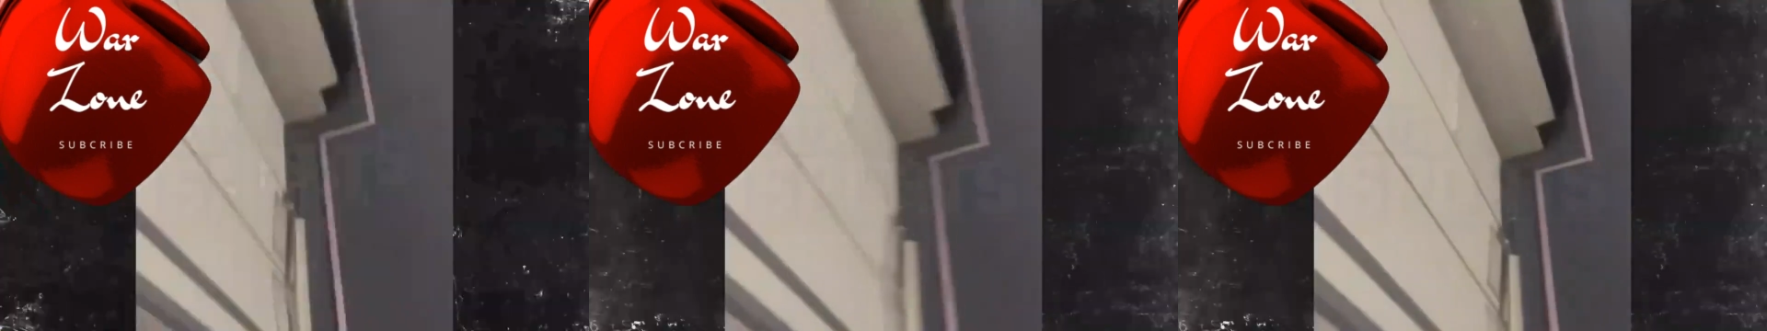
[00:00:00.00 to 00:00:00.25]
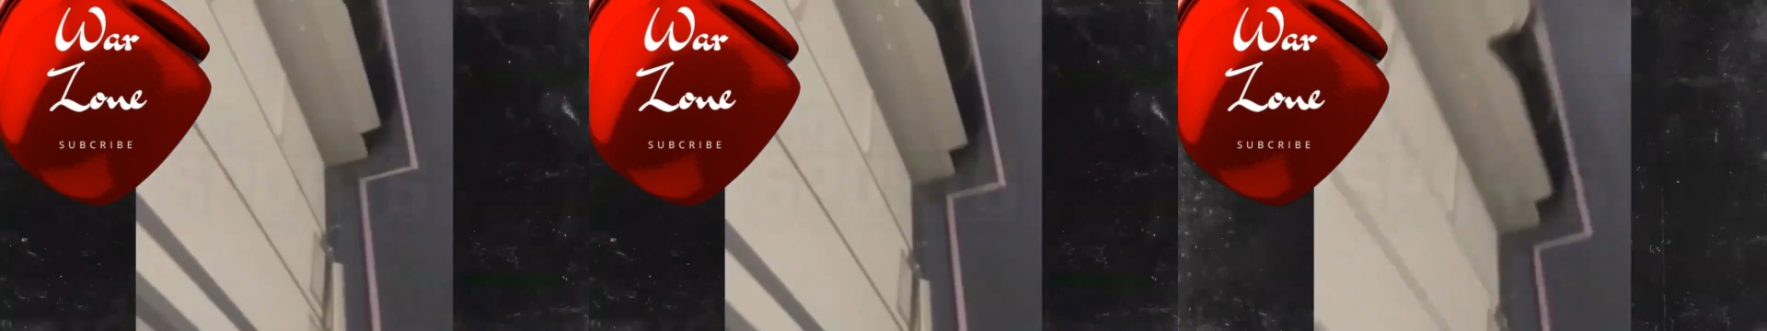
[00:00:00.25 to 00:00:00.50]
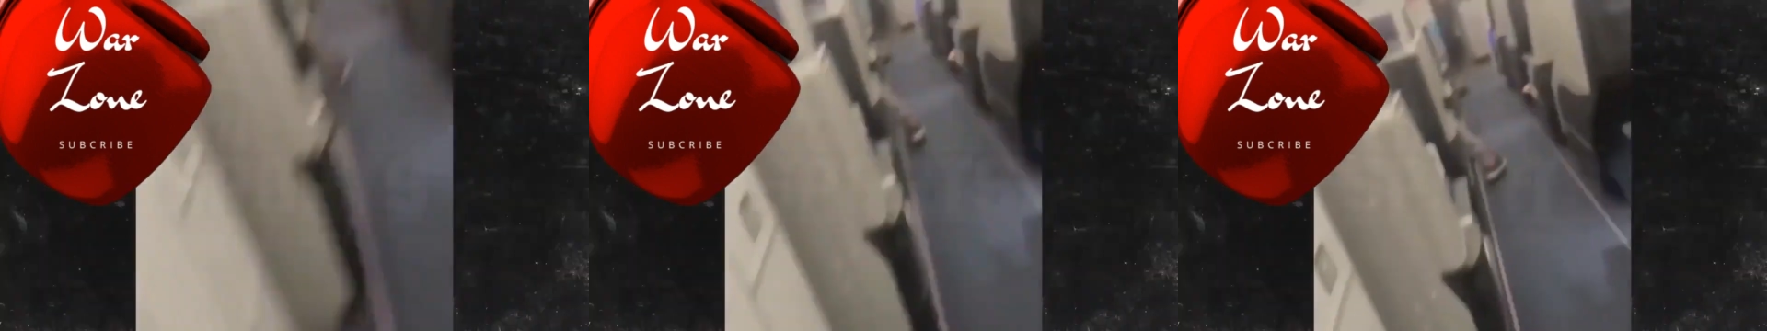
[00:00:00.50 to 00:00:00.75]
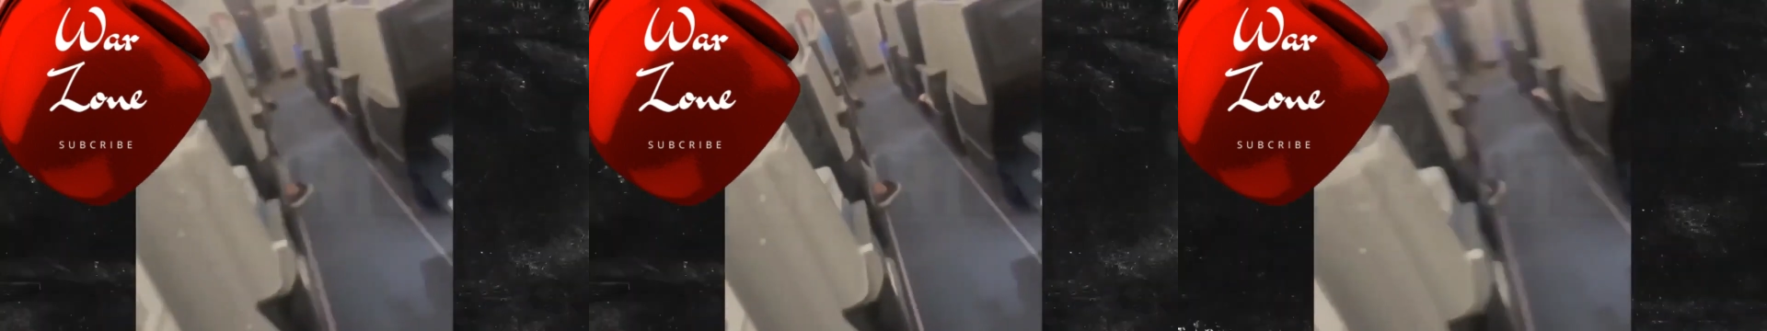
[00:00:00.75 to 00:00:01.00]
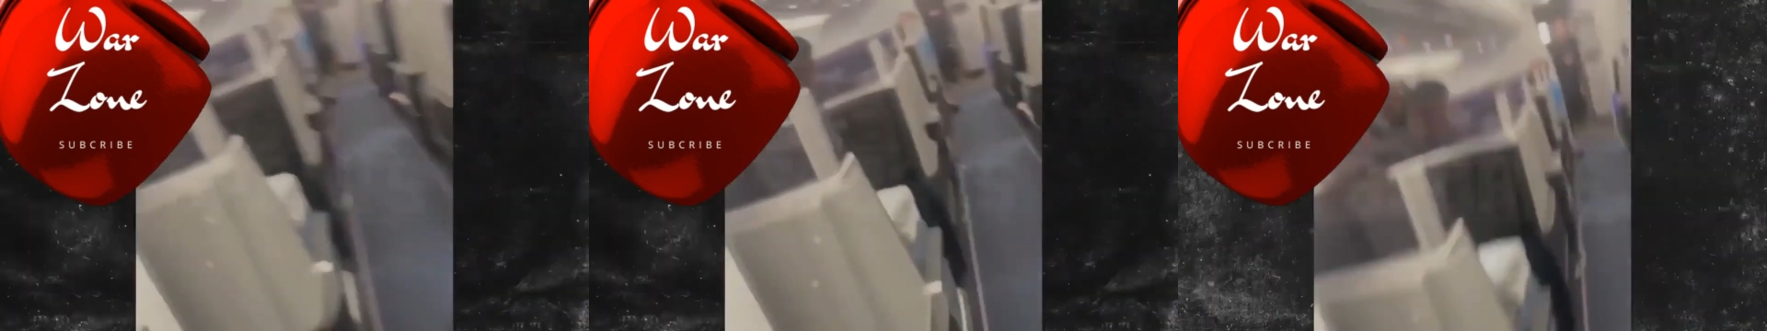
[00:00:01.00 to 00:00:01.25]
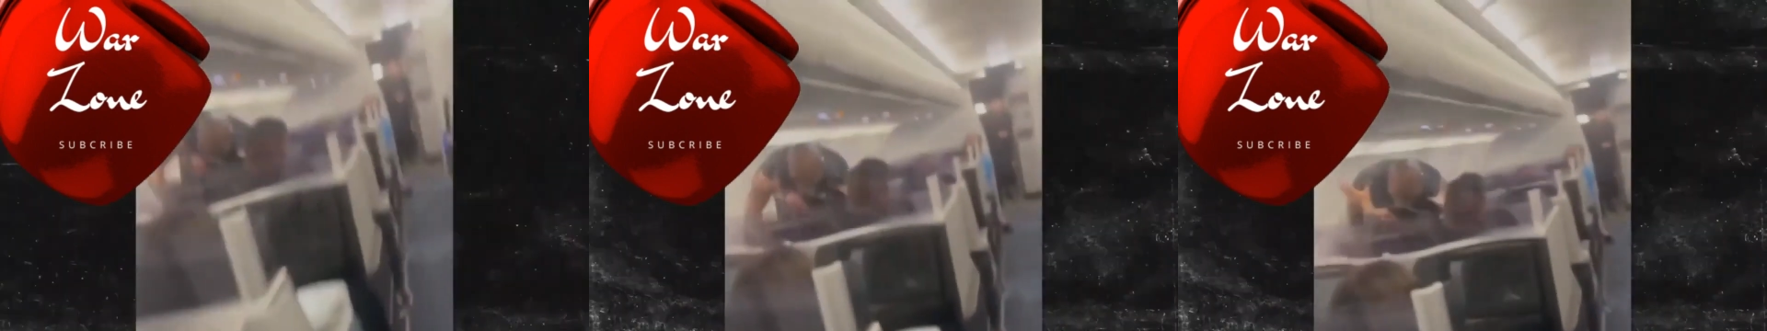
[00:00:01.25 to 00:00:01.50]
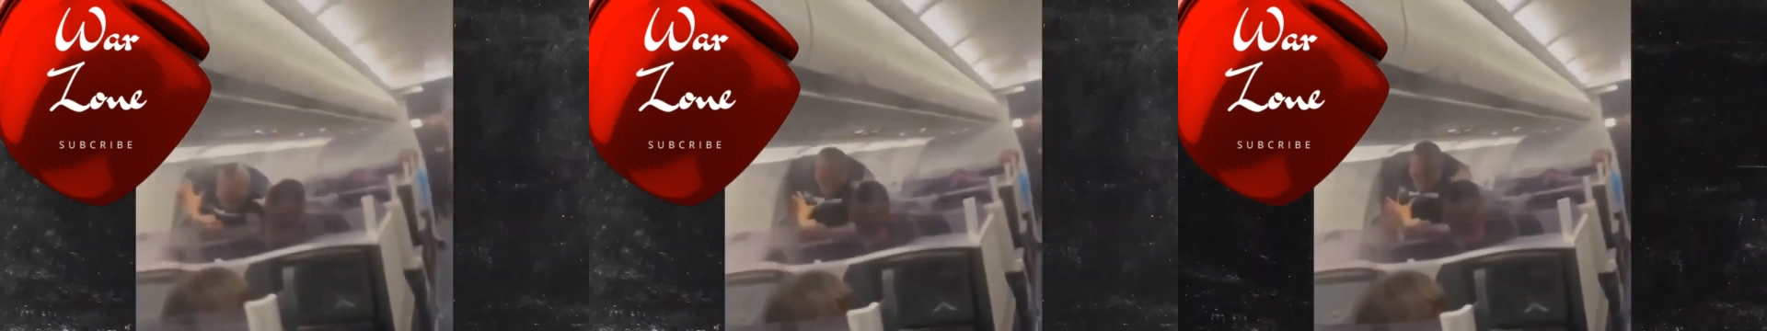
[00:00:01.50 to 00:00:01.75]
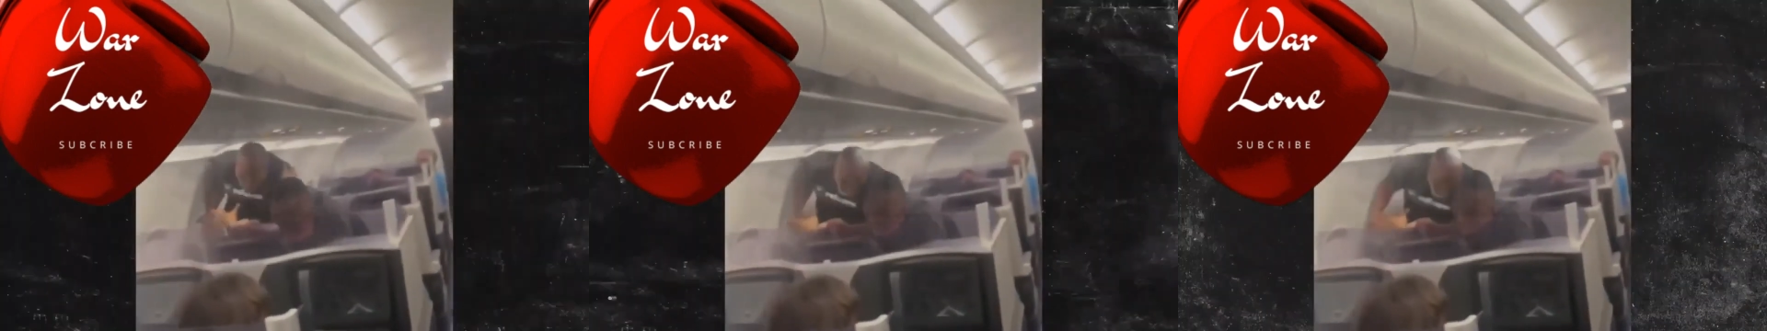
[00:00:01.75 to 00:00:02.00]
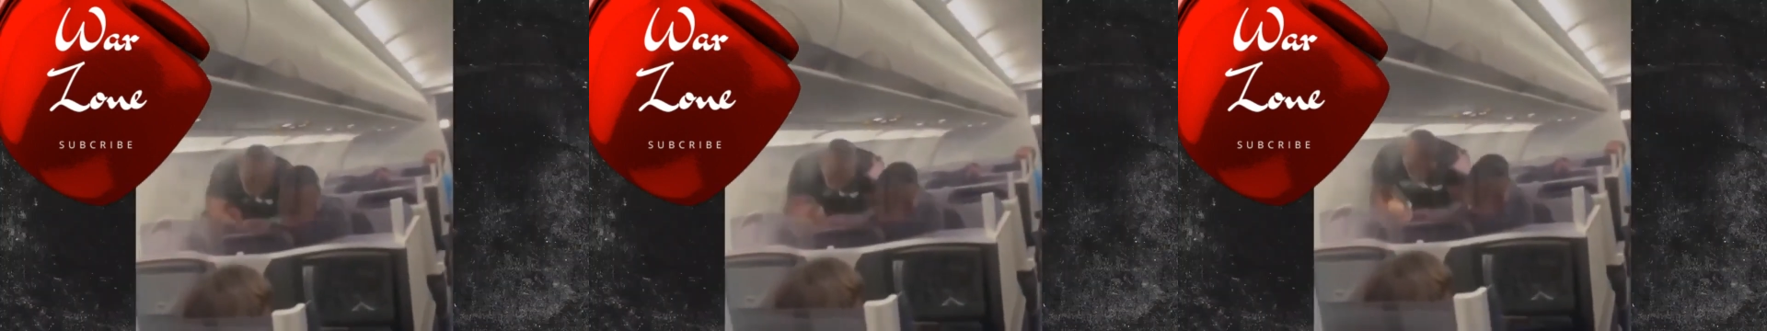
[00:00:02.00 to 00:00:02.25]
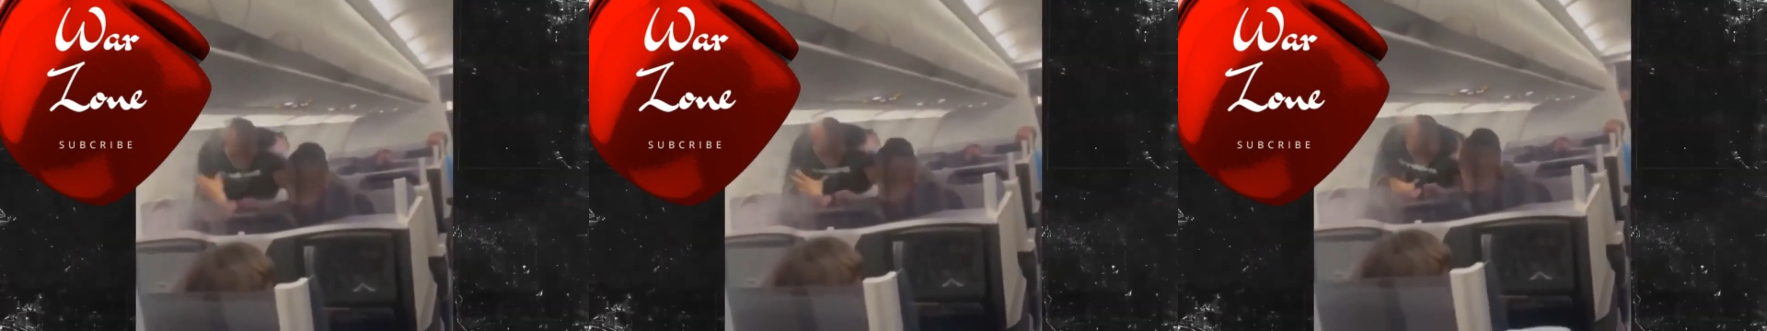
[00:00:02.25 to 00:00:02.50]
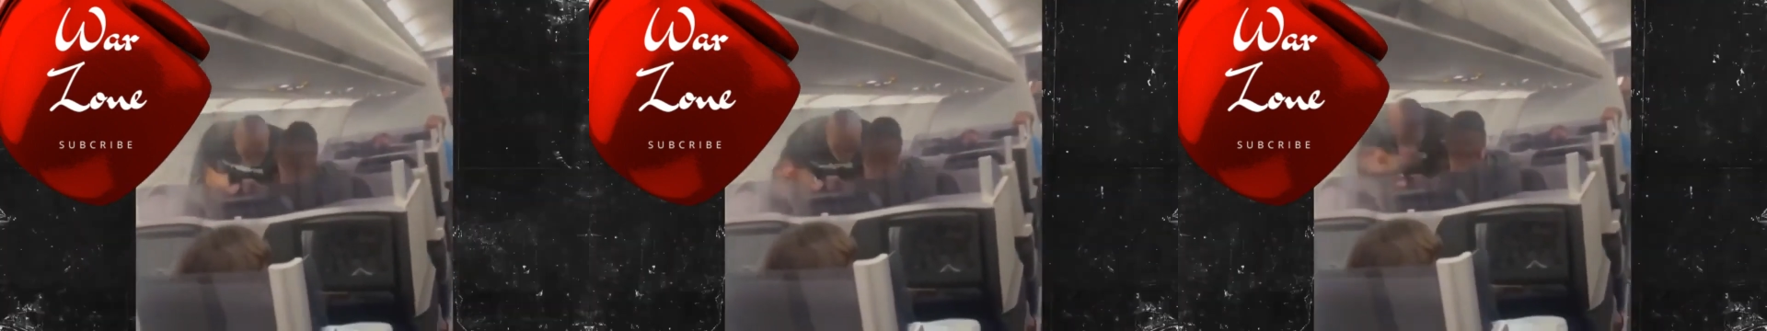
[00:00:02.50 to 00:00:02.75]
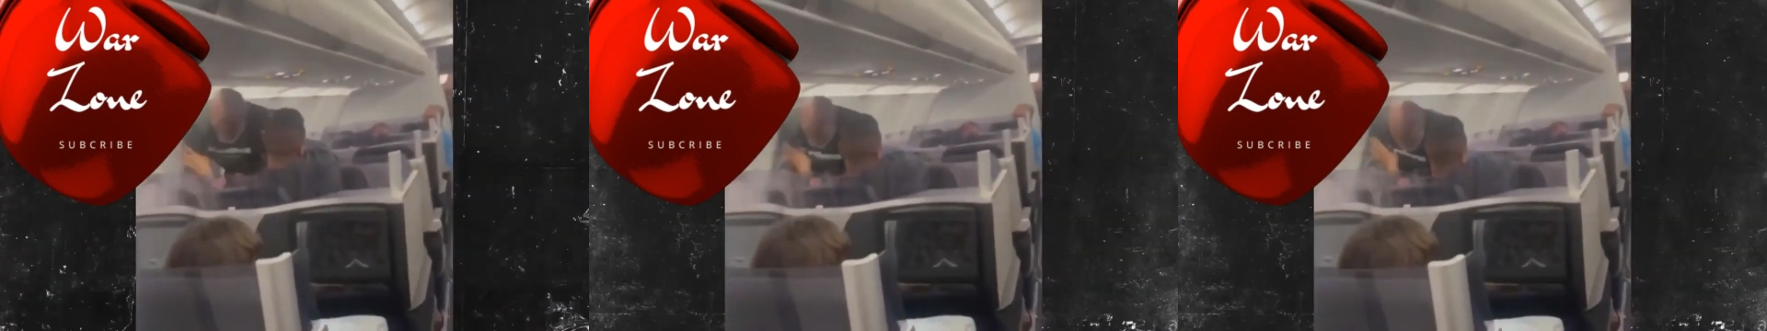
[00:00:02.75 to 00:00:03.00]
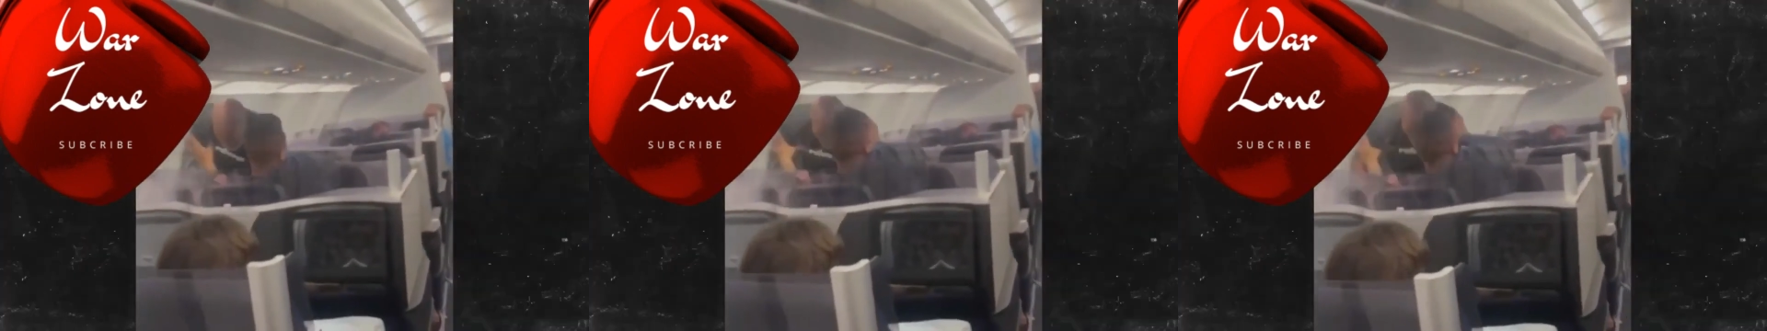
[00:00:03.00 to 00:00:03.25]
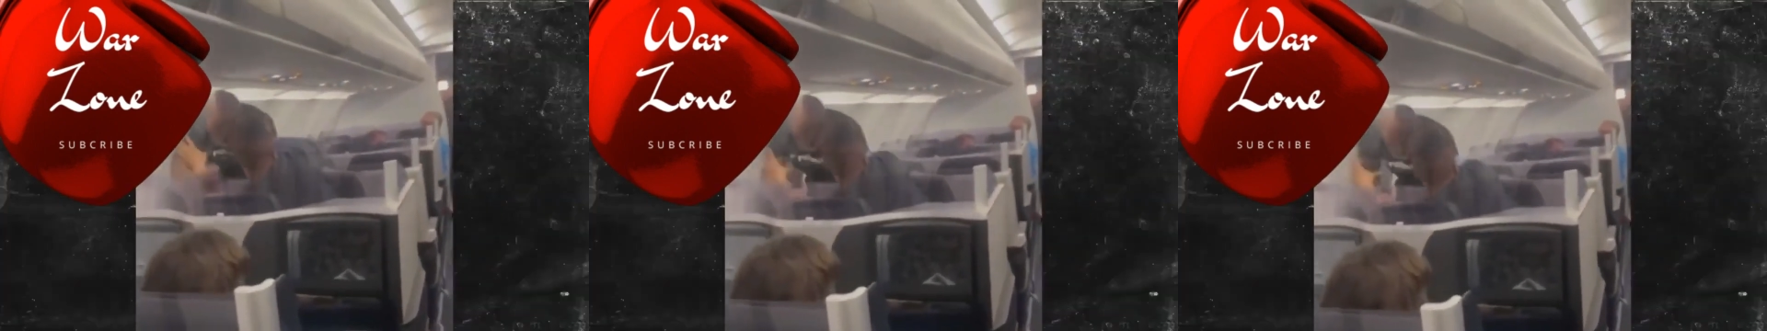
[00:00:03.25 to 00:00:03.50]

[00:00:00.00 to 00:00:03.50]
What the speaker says: Nobody's mouth can be seen.